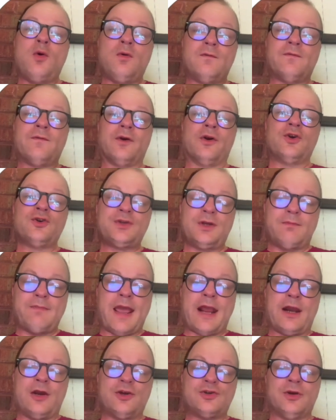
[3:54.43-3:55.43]
Version
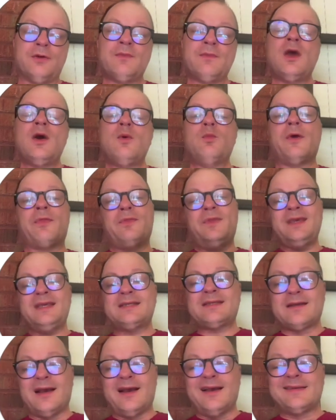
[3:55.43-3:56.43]
Manager, what this
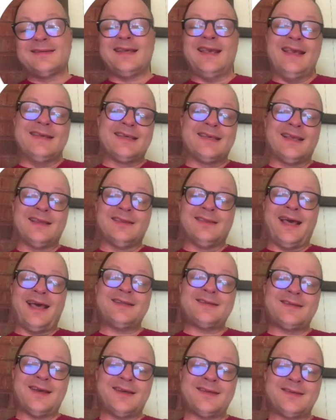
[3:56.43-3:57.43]
does is it
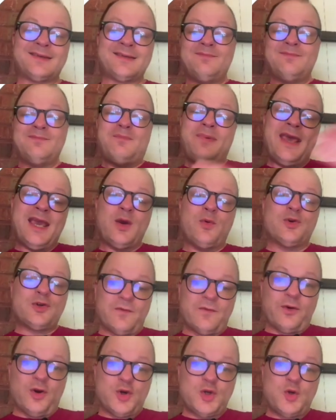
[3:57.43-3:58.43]
lets us pick which
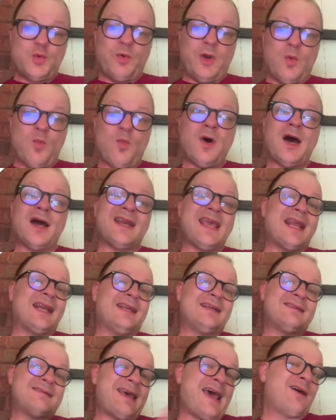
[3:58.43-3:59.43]
version we want and
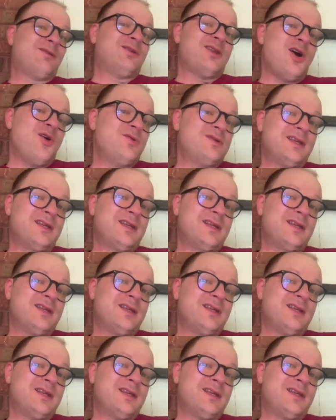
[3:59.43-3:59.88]
it downloads and